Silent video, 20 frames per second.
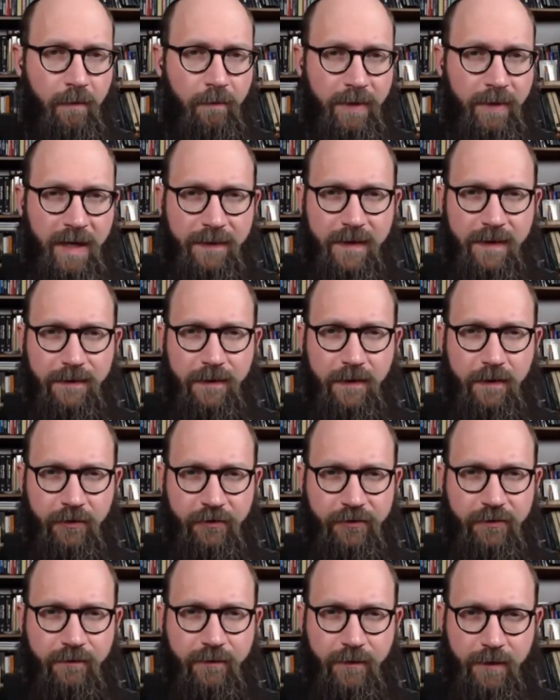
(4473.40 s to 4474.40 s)
But I think the
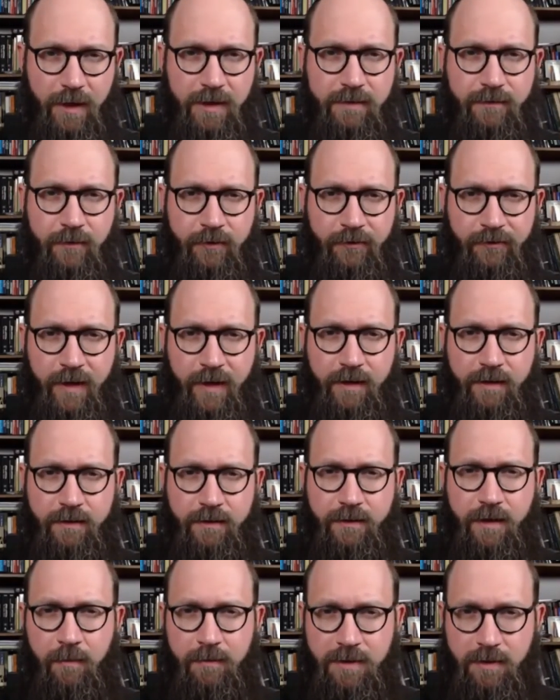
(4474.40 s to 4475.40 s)
Christian philosophers like
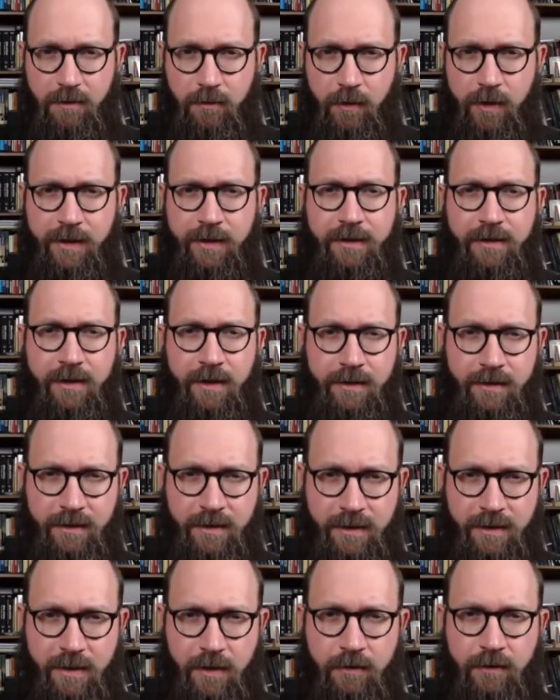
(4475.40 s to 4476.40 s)
Thomas Aquinas, like
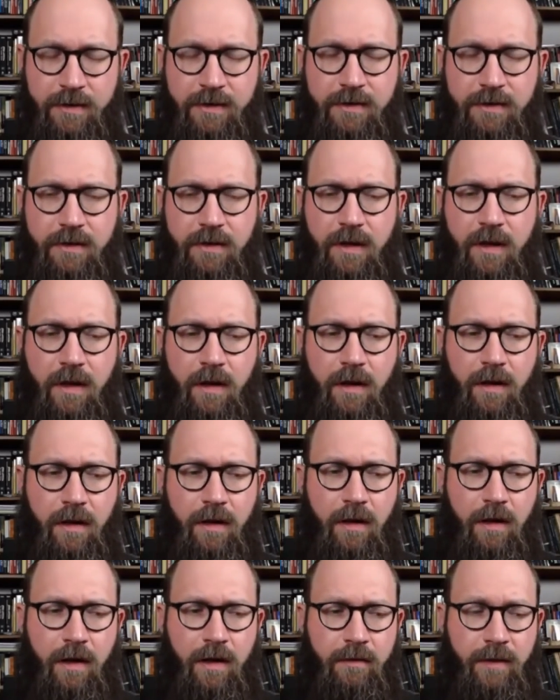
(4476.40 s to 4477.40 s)
Duns Scotus,
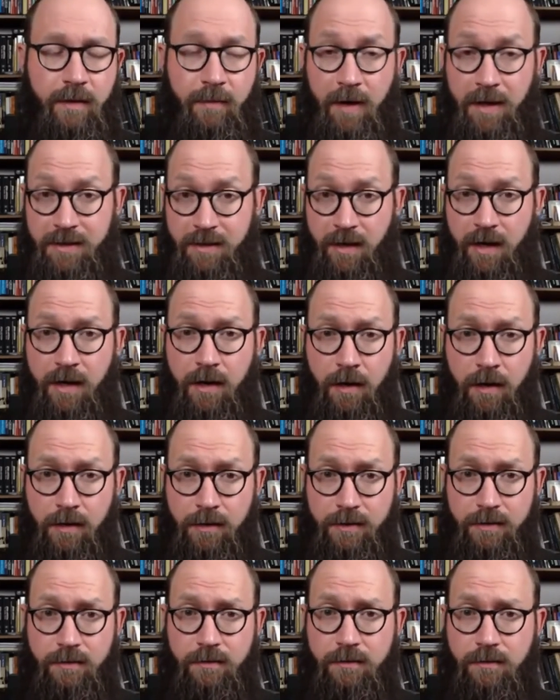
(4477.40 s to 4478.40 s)
uh, like Meister
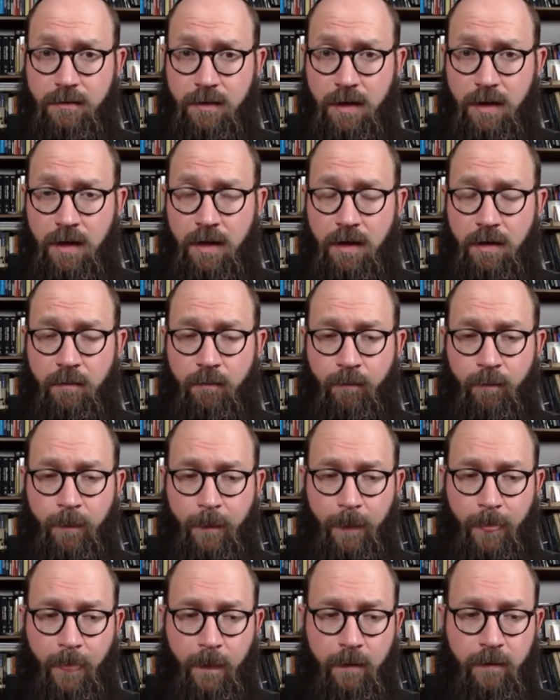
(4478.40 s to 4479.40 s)
Eckhart, um,
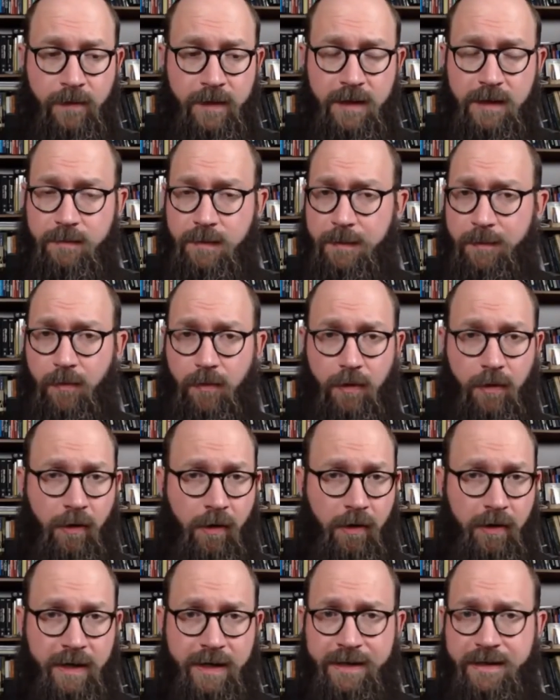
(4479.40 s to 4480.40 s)
these people
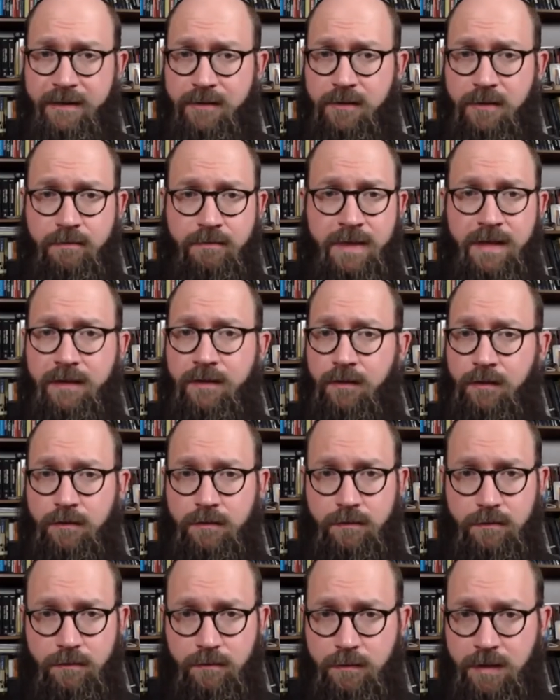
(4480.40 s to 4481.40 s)
are
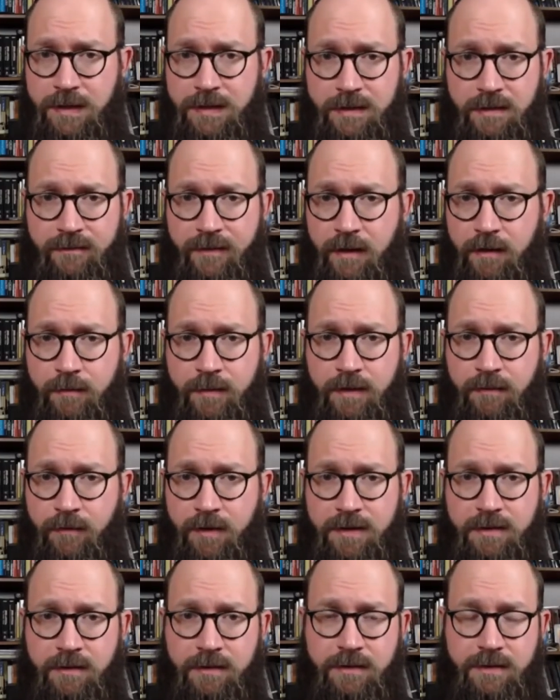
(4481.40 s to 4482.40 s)
instrumental in the development of
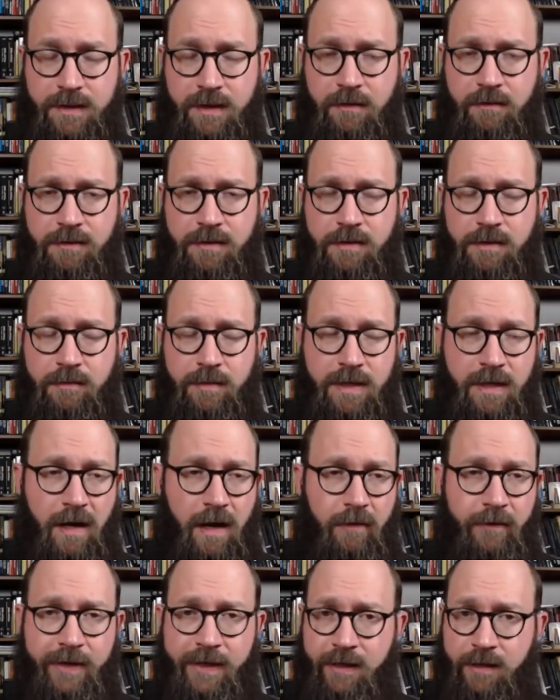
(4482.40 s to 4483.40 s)
Western esotericism, and
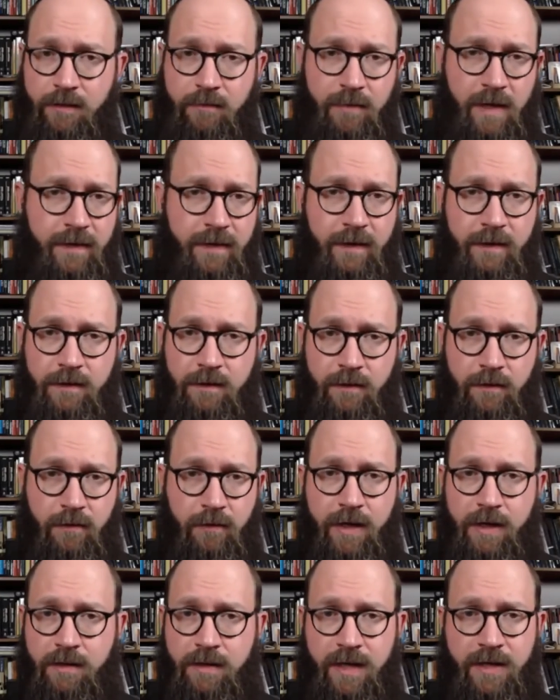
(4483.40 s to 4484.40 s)
not reading them, I think, is a
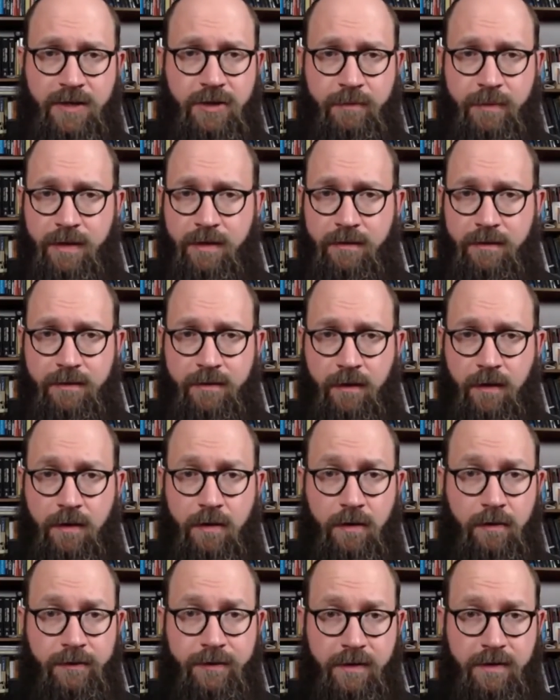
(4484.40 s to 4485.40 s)
great detriment to
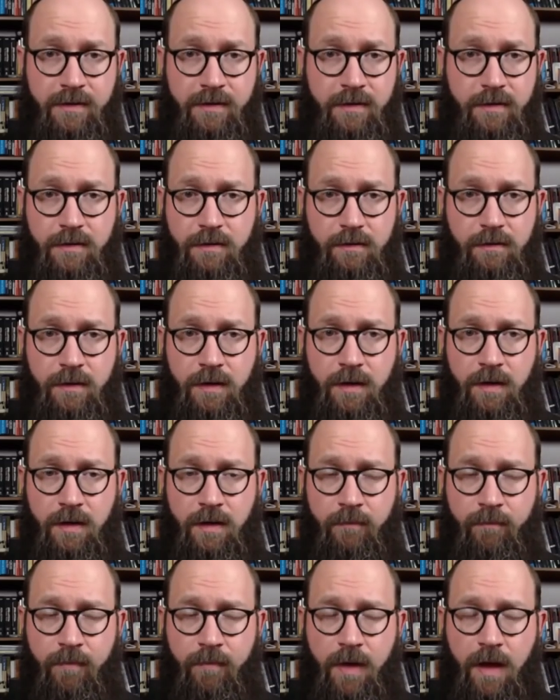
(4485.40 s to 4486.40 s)
occultists.
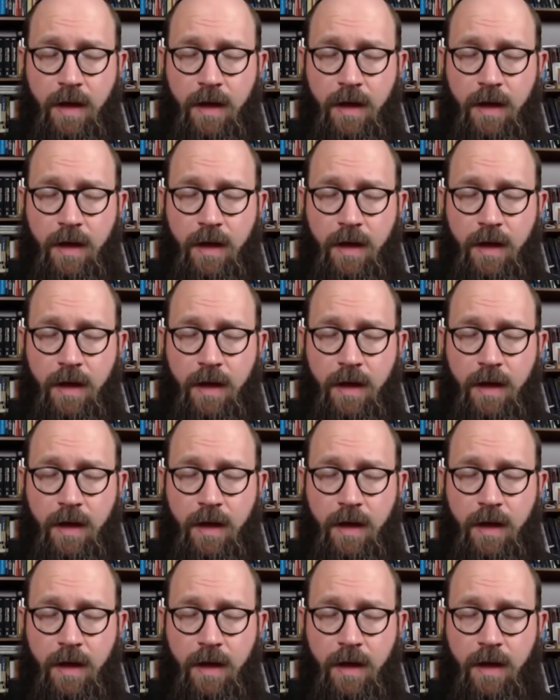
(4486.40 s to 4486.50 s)
Um,